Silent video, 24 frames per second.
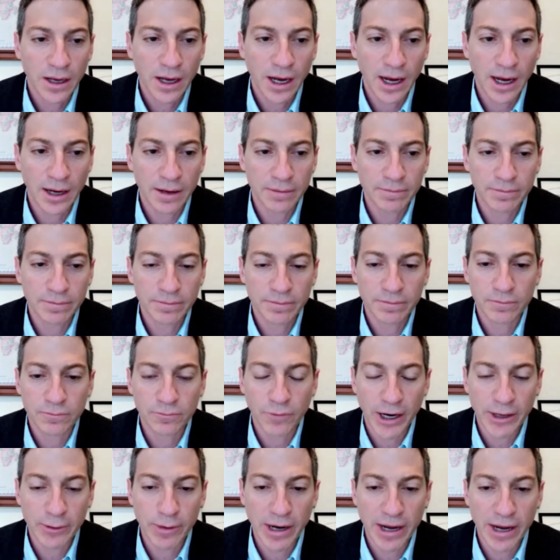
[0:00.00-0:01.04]

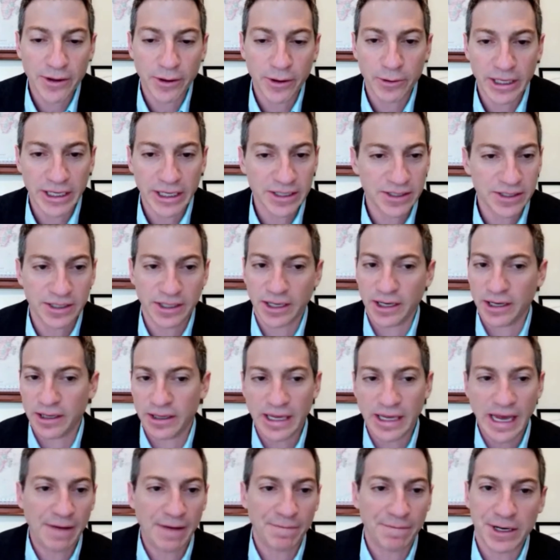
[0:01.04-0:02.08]
Right away, though, we can see
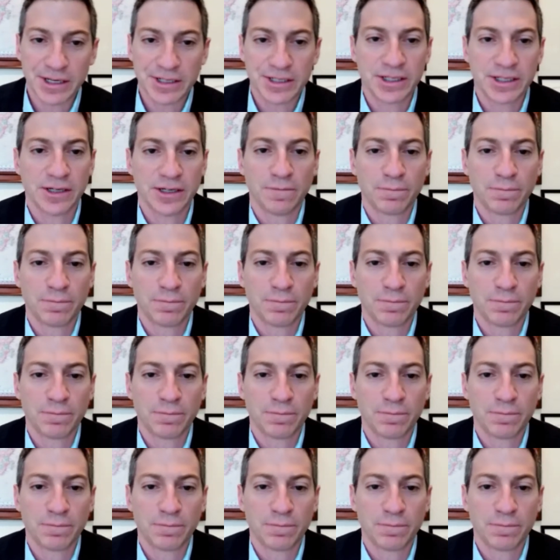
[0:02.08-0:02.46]
the efficacy